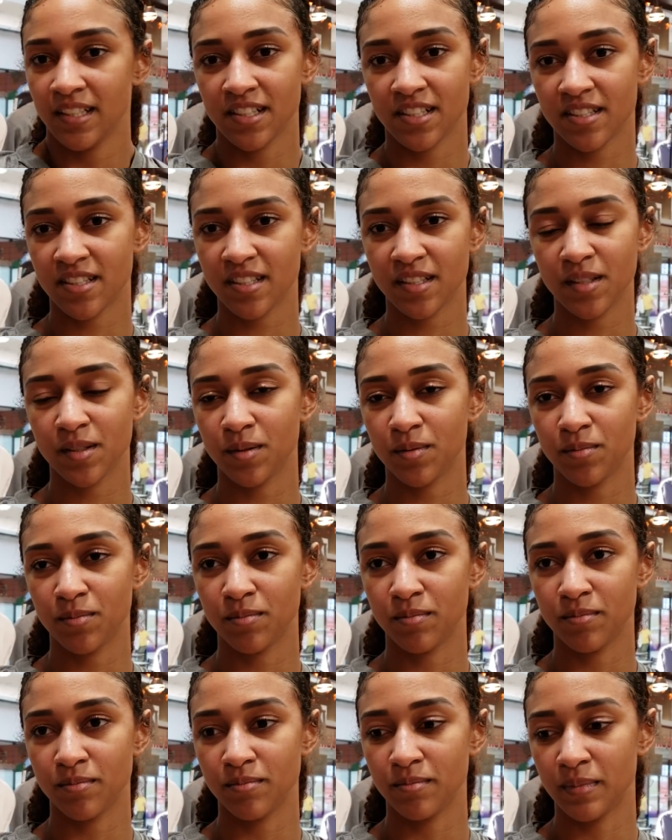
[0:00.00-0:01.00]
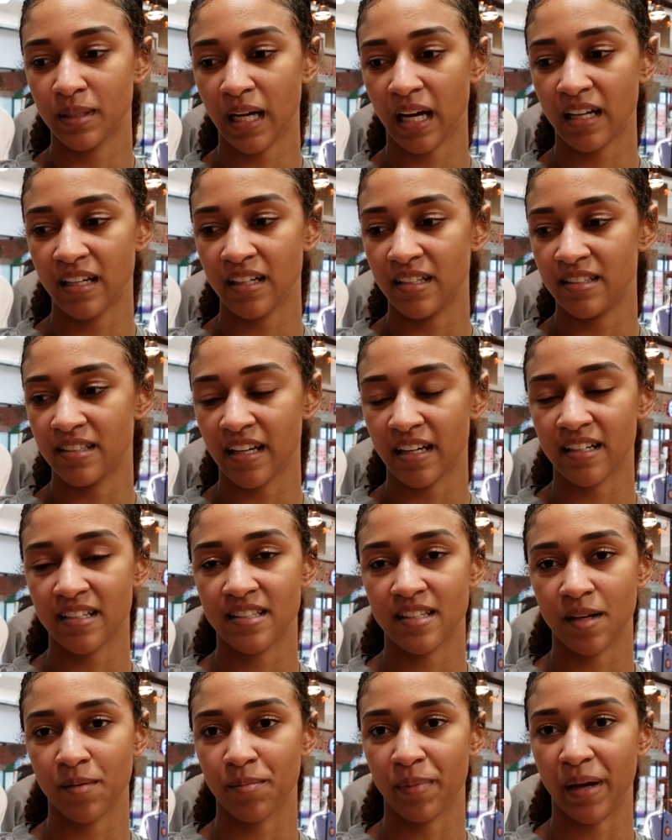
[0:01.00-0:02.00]
Just to kind of take a
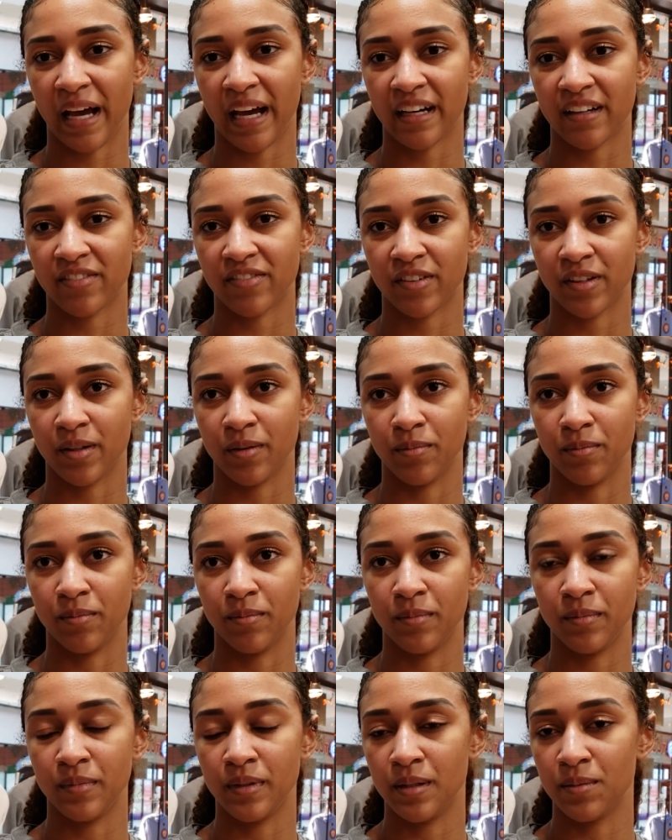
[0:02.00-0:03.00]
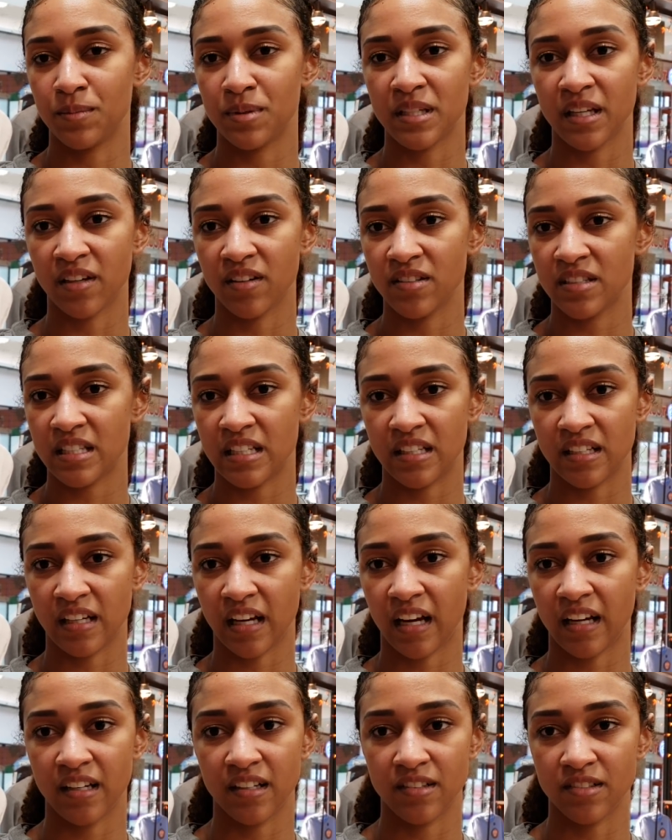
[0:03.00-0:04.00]
step back from themselves and
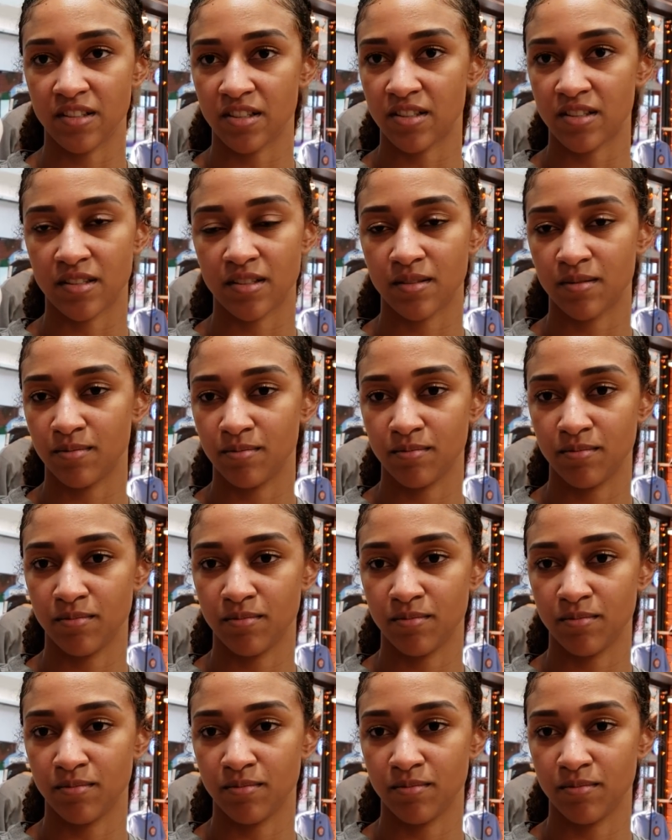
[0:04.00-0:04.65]
kind of just